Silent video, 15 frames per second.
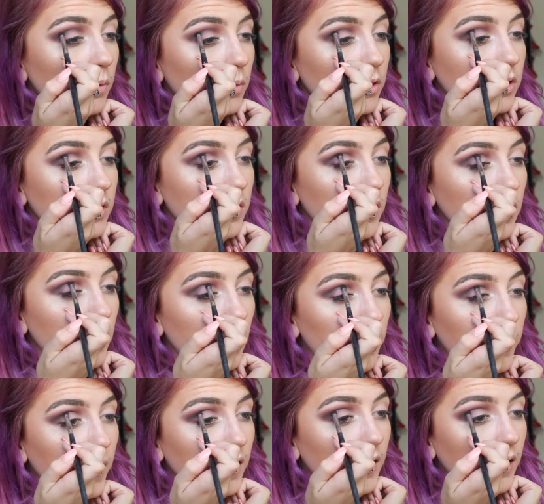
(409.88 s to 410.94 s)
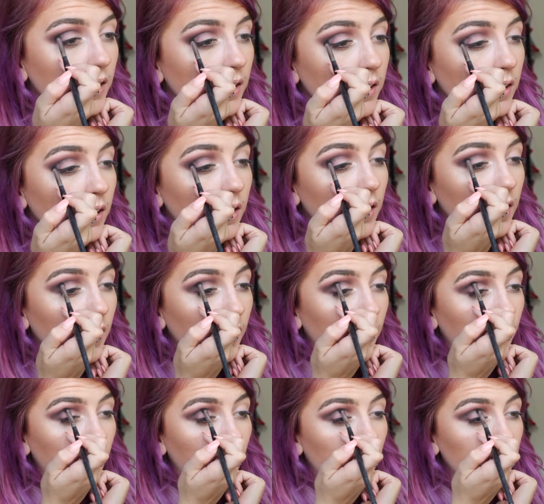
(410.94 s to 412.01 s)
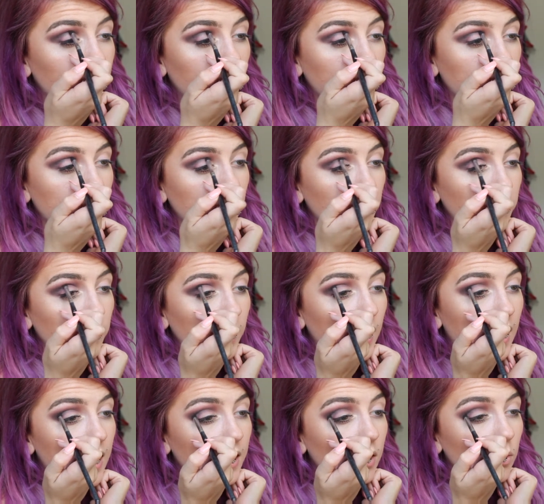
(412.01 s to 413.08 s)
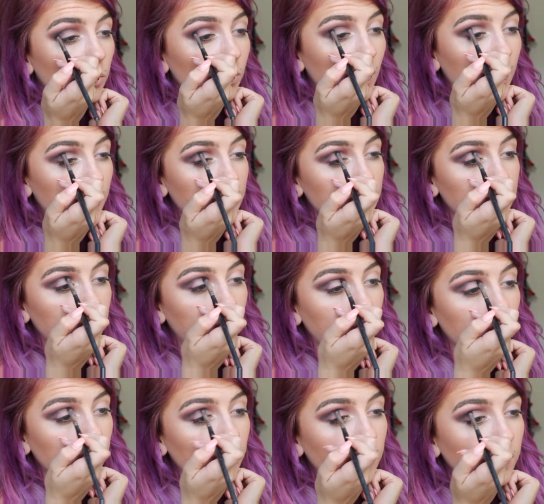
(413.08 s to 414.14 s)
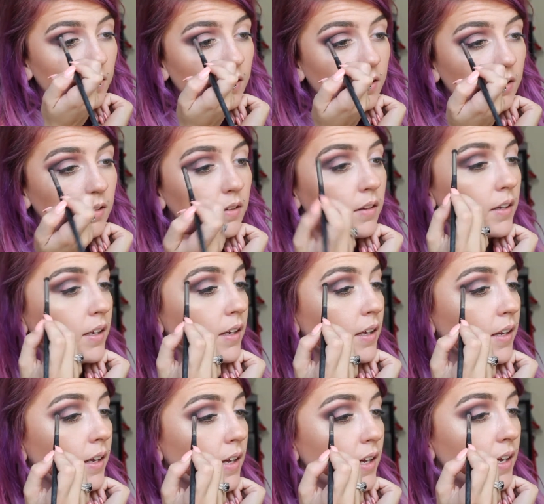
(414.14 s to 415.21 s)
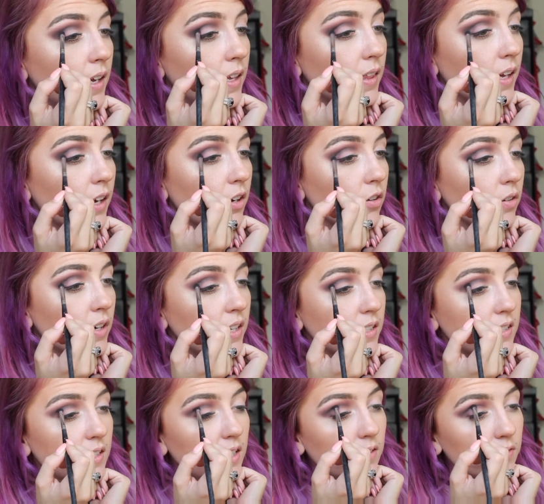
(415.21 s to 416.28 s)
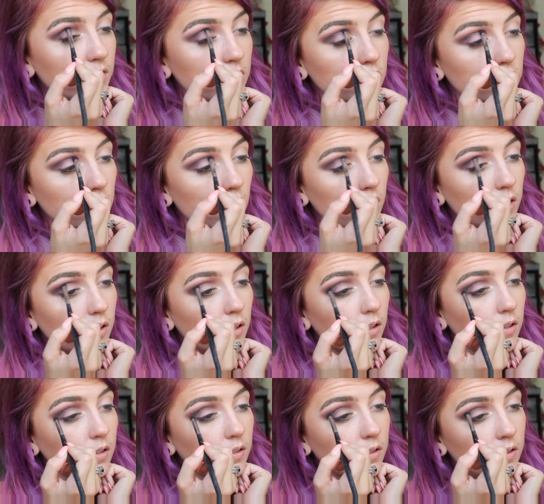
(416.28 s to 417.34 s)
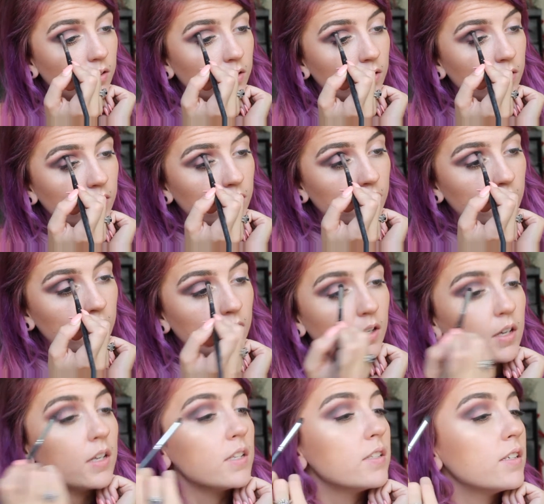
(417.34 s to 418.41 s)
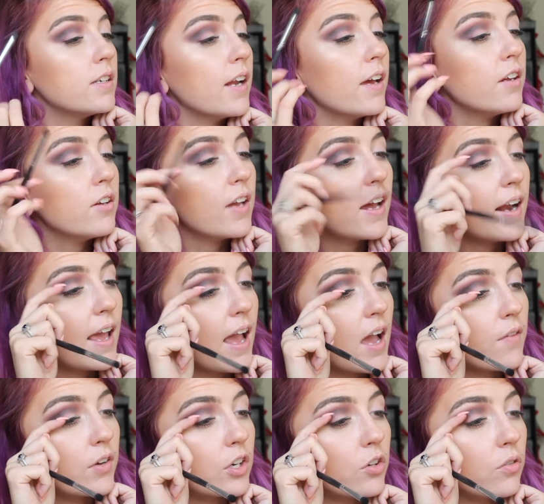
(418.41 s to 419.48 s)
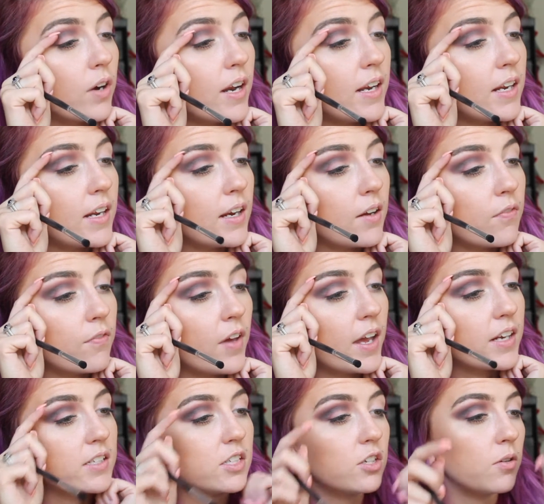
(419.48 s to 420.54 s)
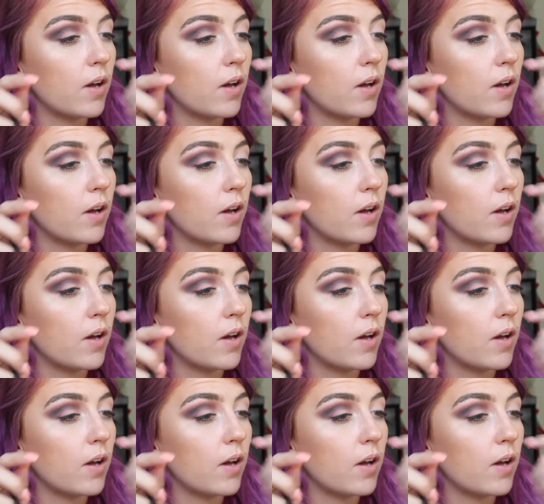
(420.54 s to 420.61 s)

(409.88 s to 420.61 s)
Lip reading: We're just going to go back in and make the black right there in that crease even darker. So now you kind of have a gradient effect.